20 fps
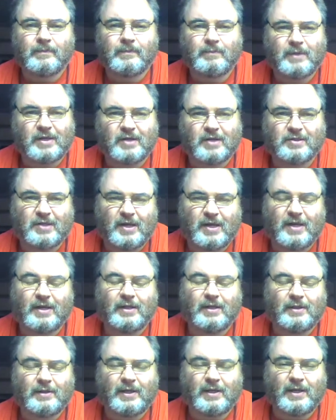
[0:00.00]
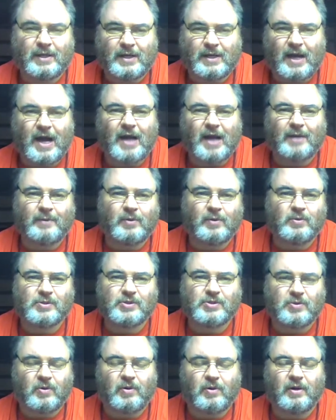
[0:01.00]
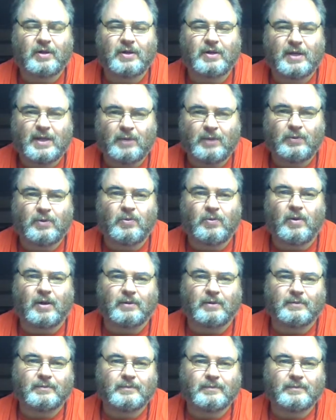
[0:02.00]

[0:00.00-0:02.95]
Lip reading: because the economy was soaring and he would have won.